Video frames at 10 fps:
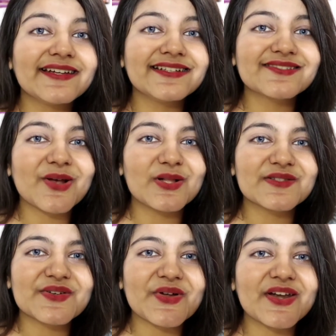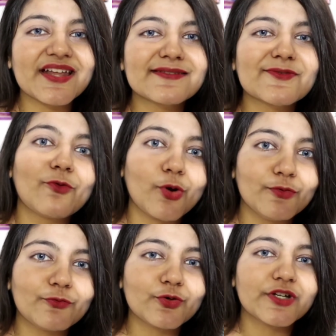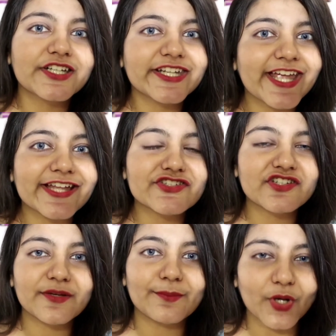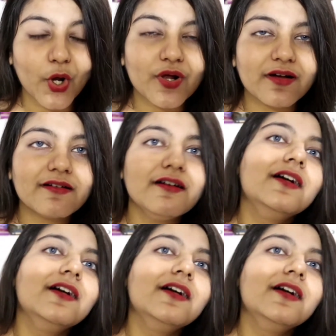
it's also known as whole food DHT blocker.